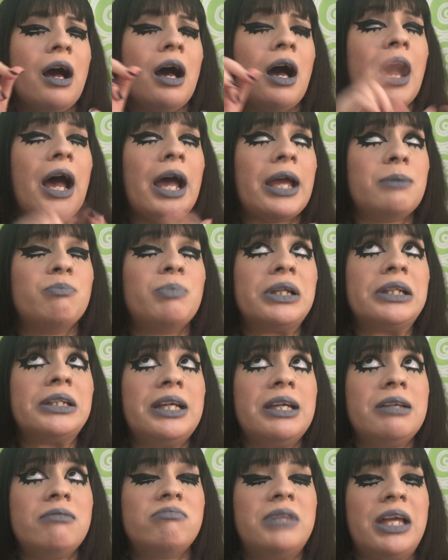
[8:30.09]
I
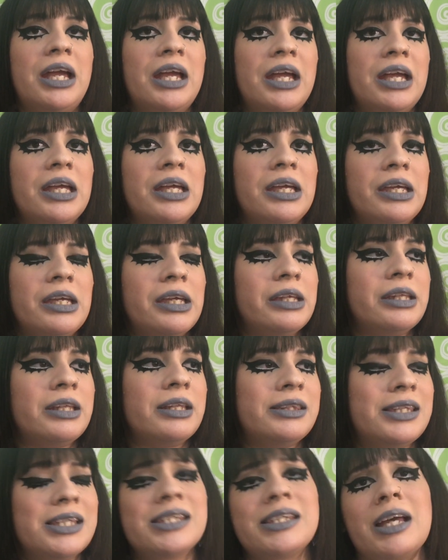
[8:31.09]
believe they
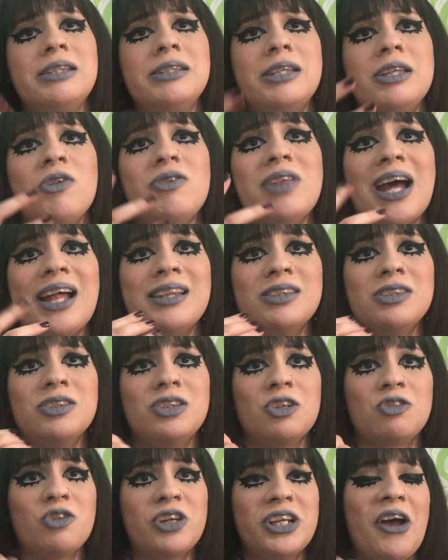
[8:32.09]
discontinued
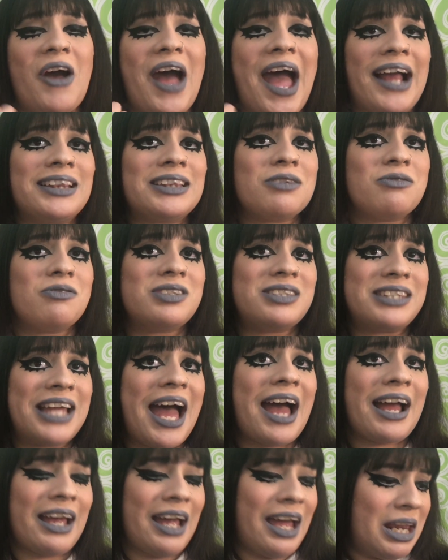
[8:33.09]
the Radioactive
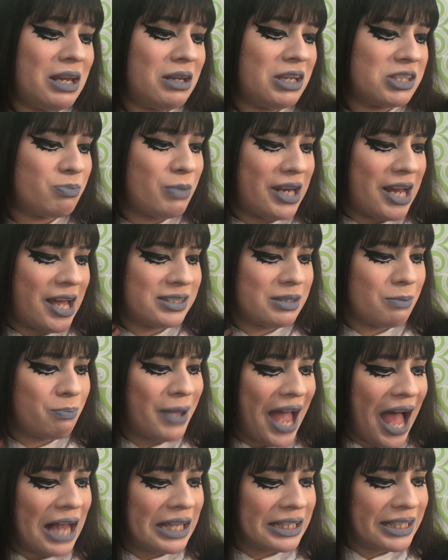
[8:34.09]
stack, and they just made it as a
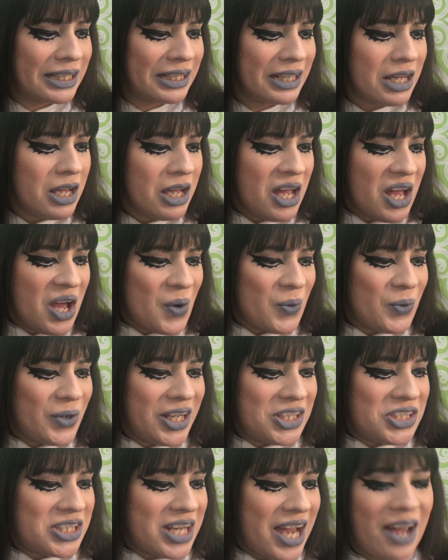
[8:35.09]
palette,
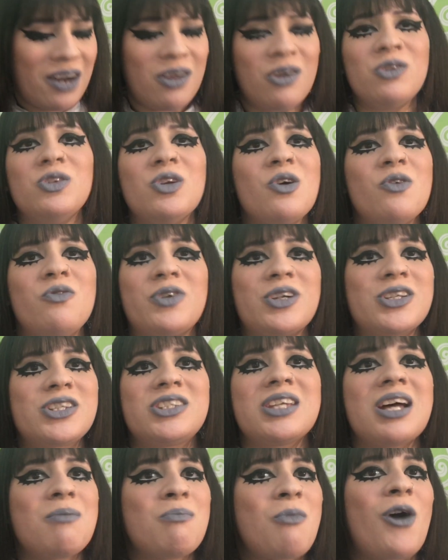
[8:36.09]
which I don't know, for
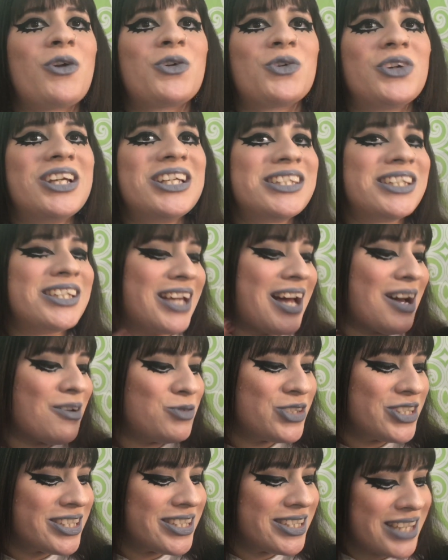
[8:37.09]
some odd reason I'm
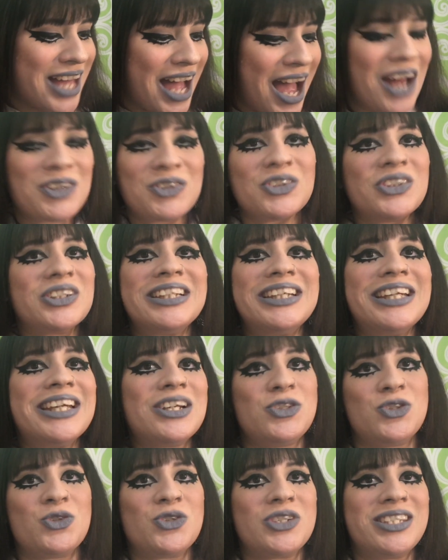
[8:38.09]
just not really
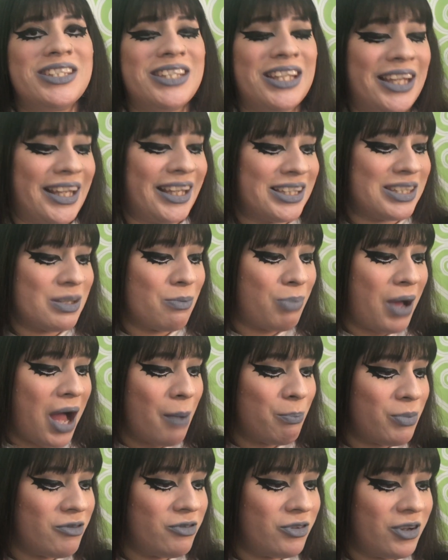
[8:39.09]
interested. Like, it's a
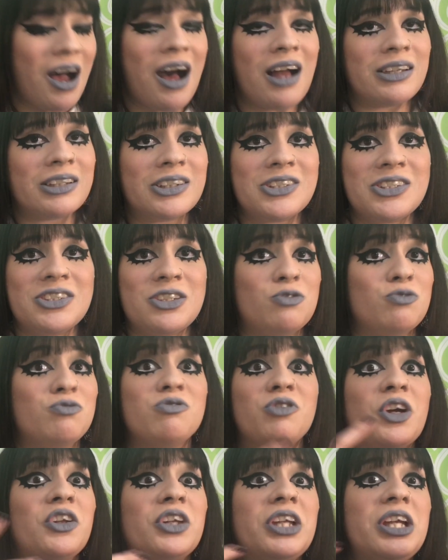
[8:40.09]
pop of color, it's a
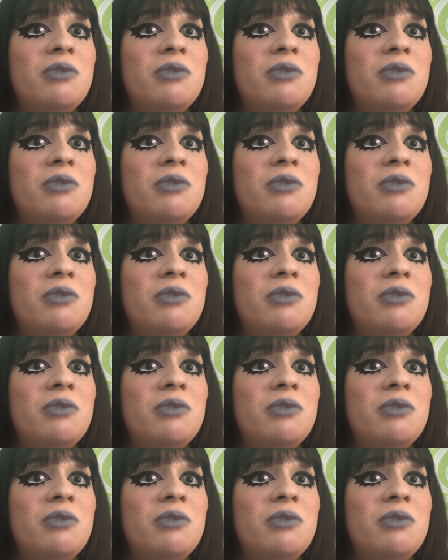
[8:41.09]
really